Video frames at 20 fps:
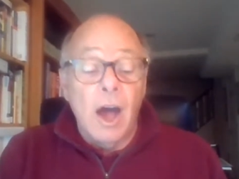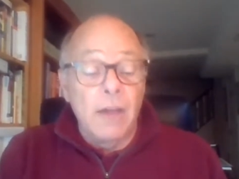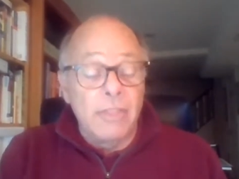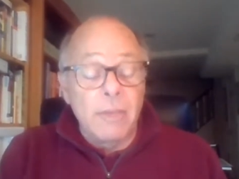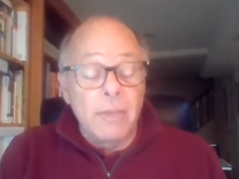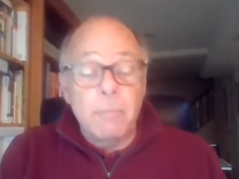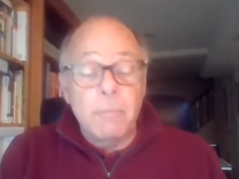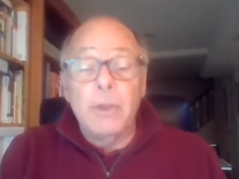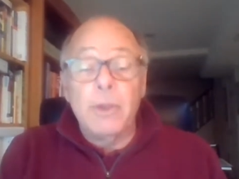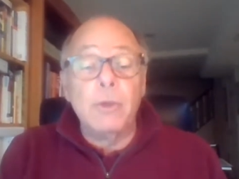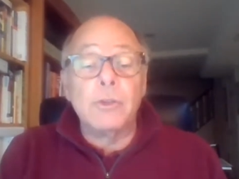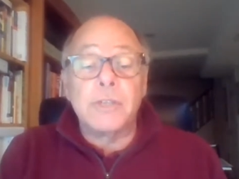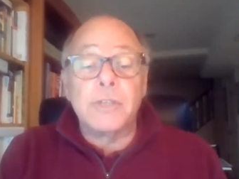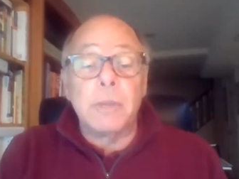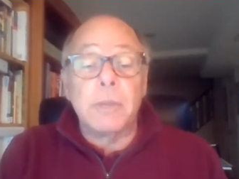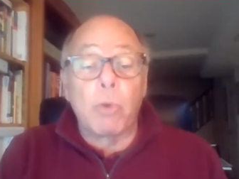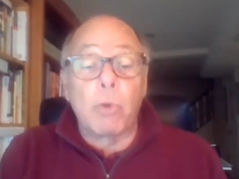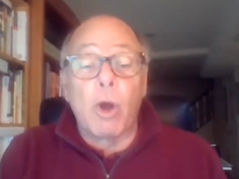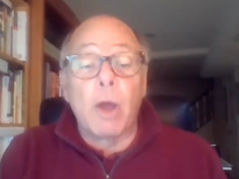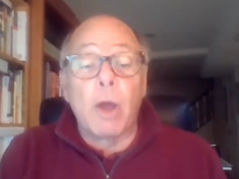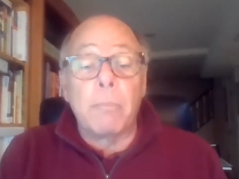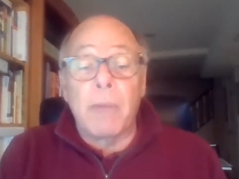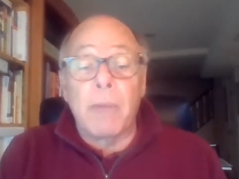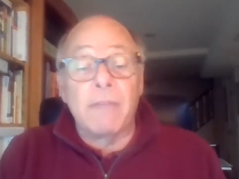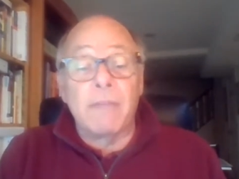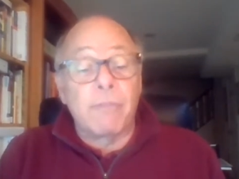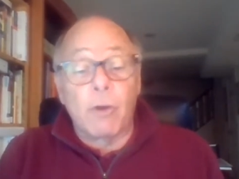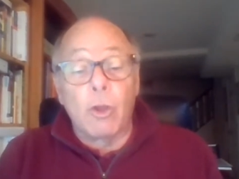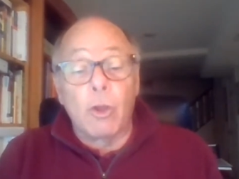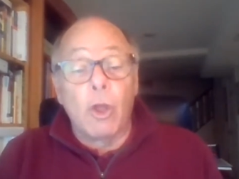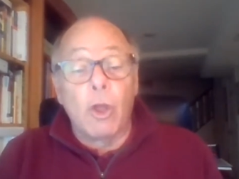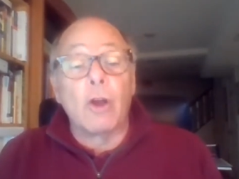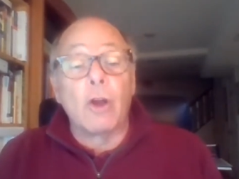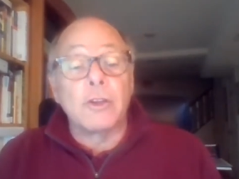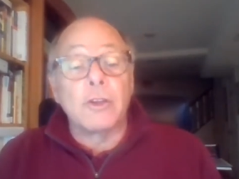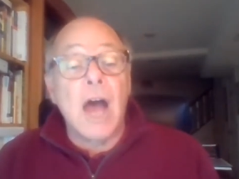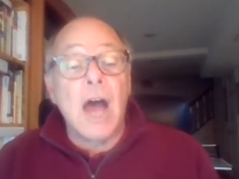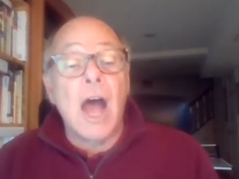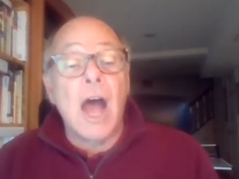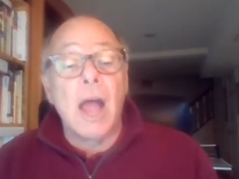they've been using broadband for a long
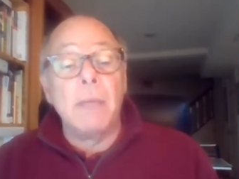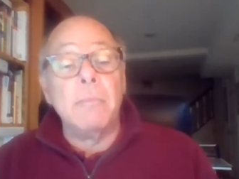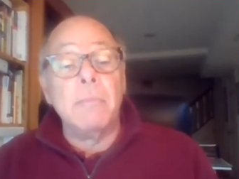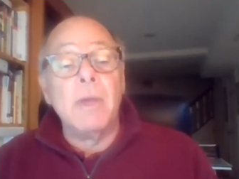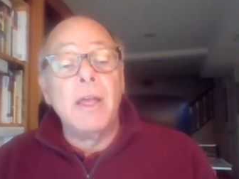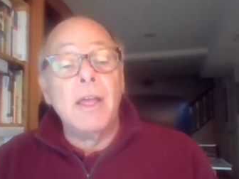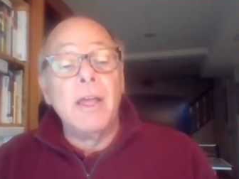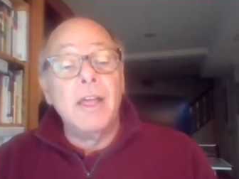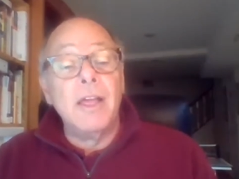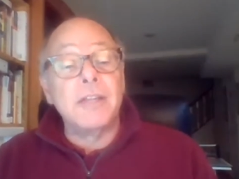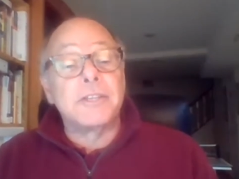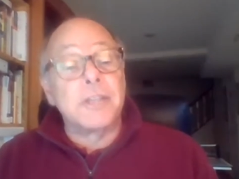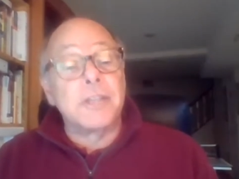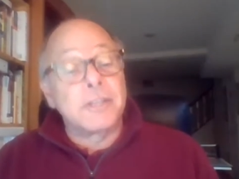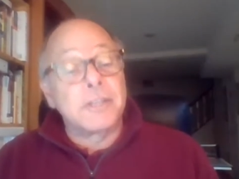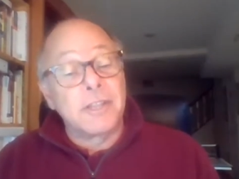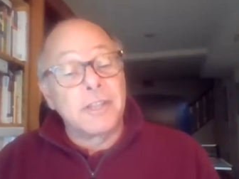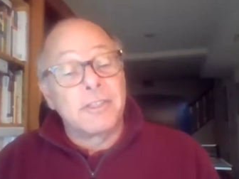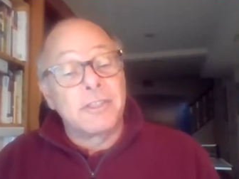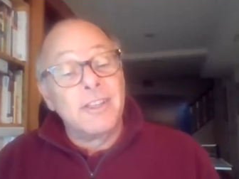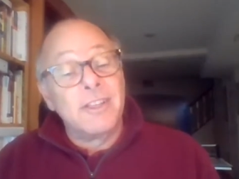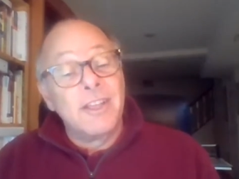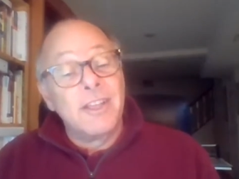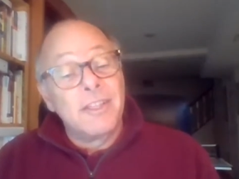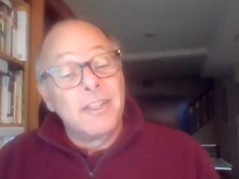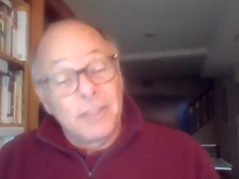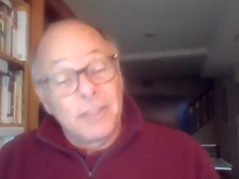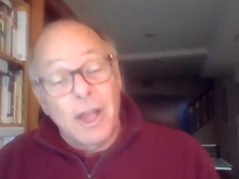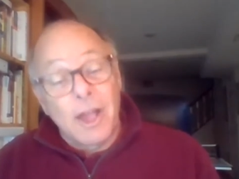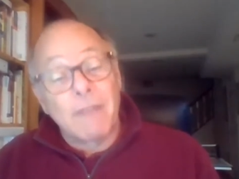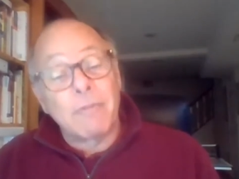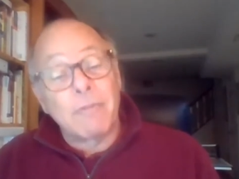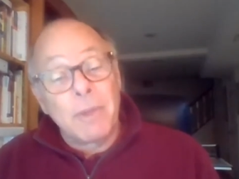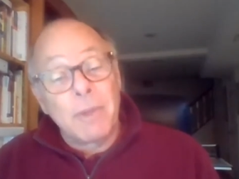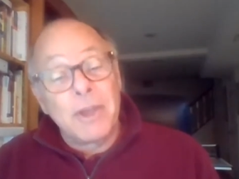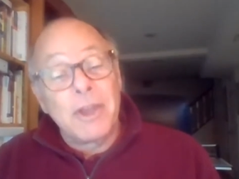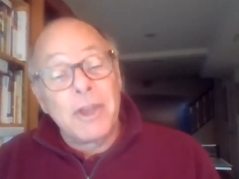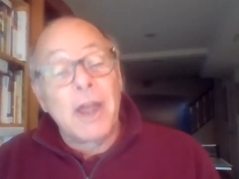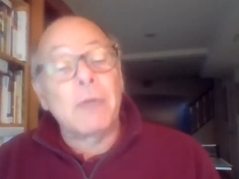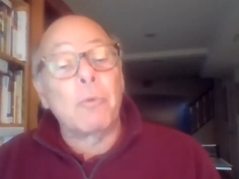time. It's just that the
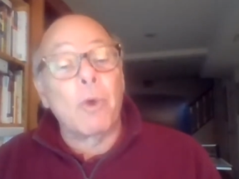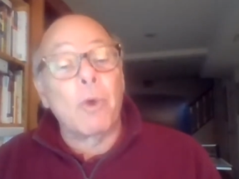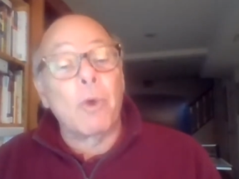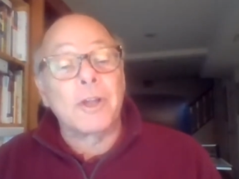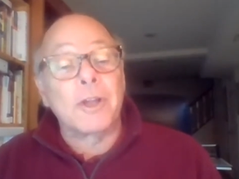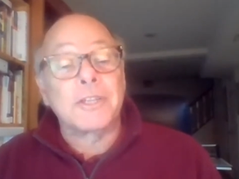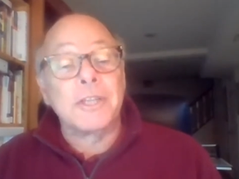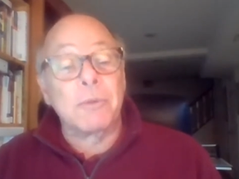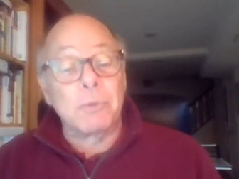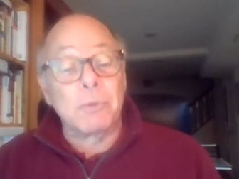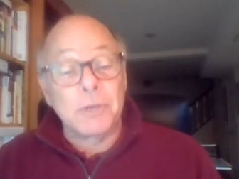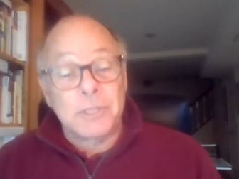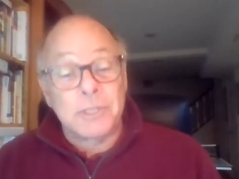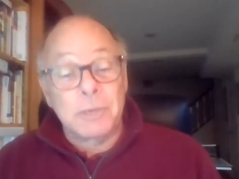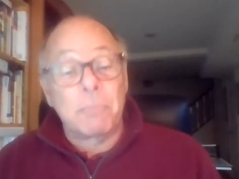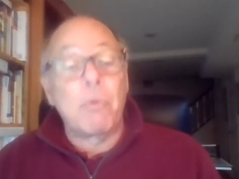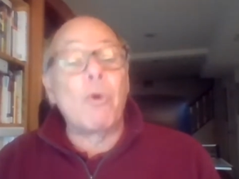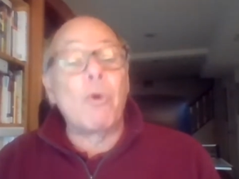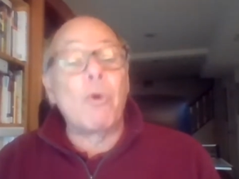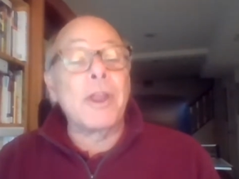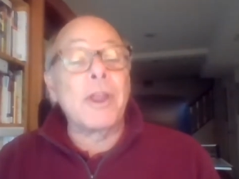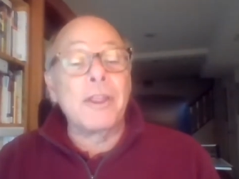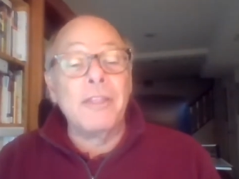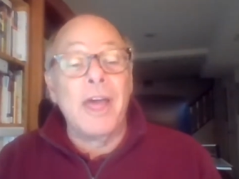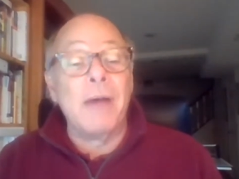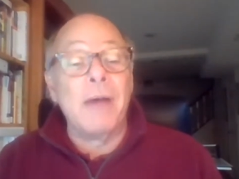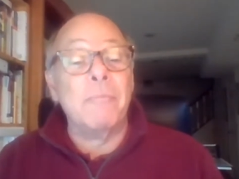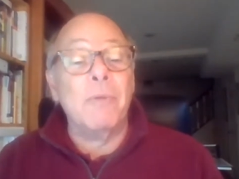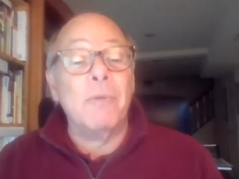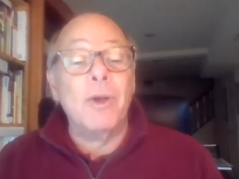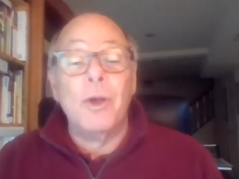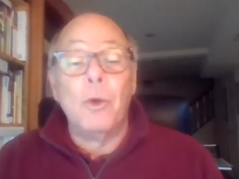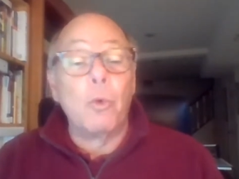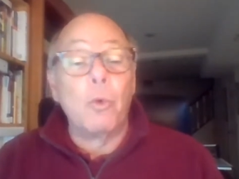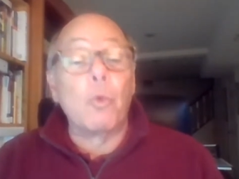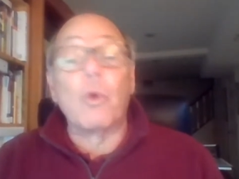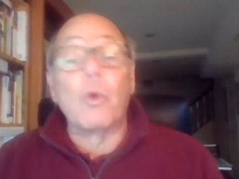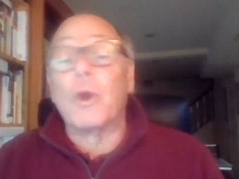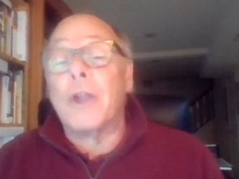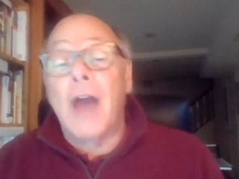government networks that were supporting them
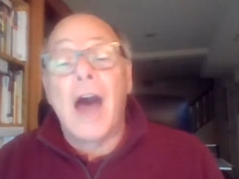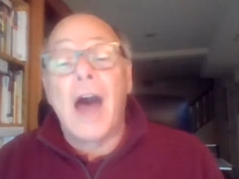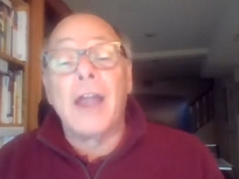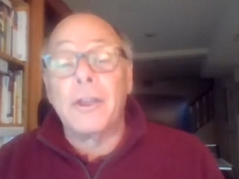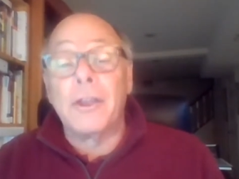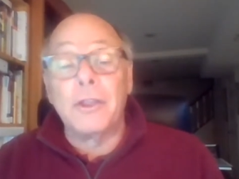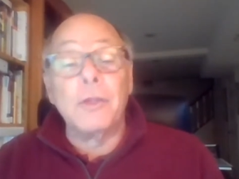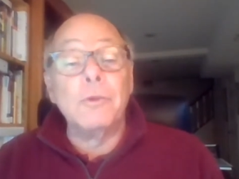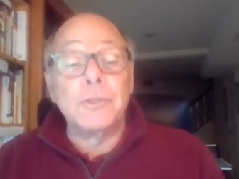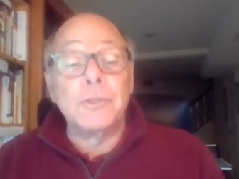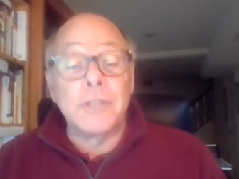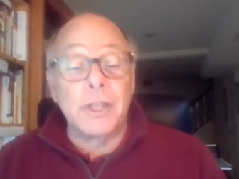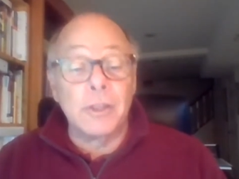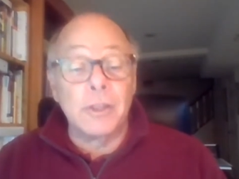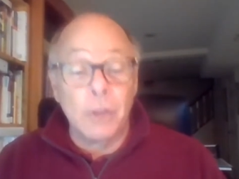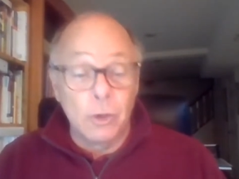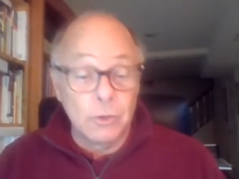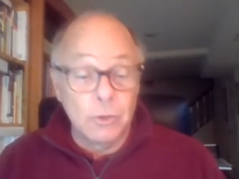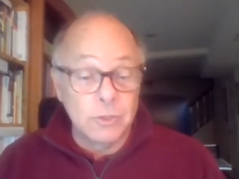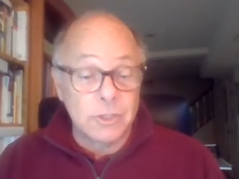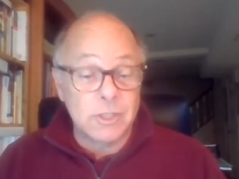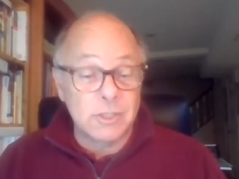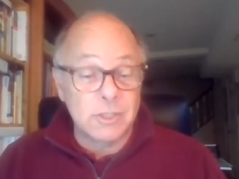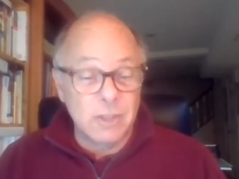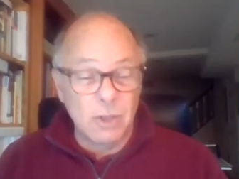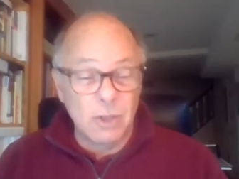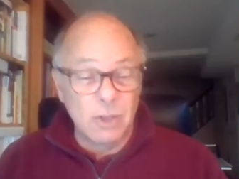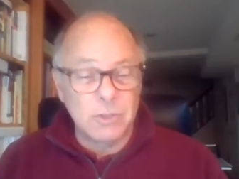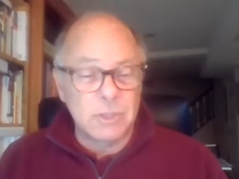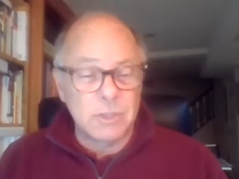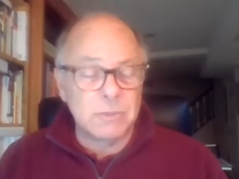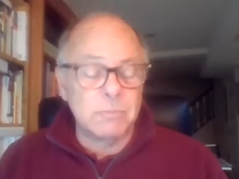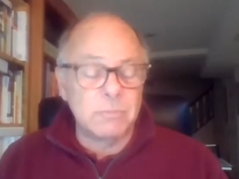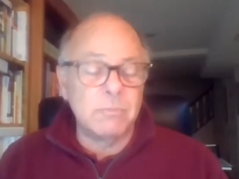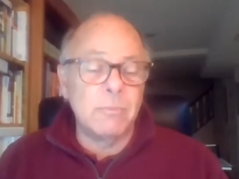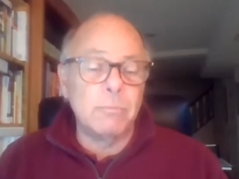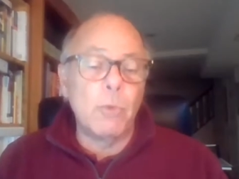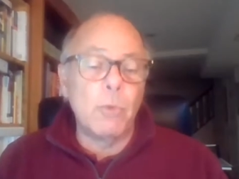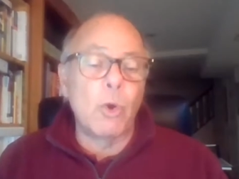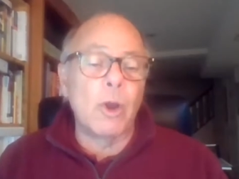were not using those
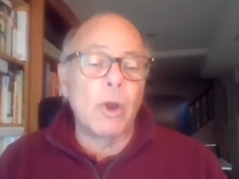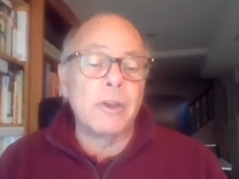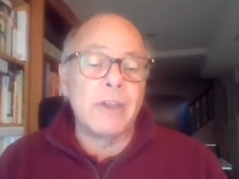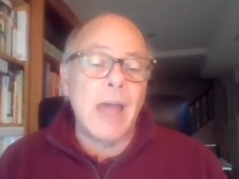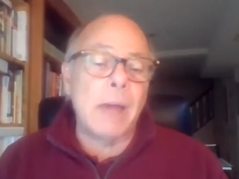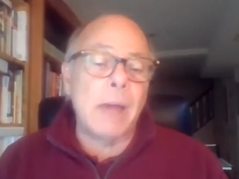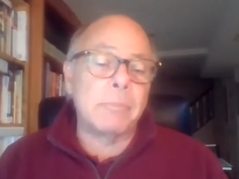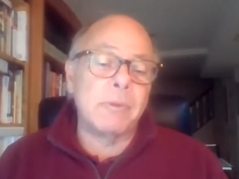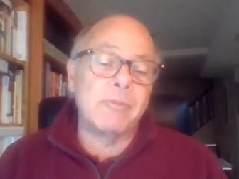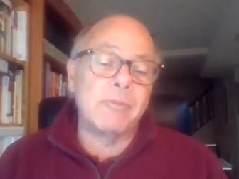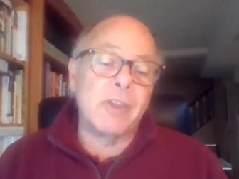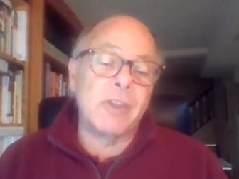more adaptive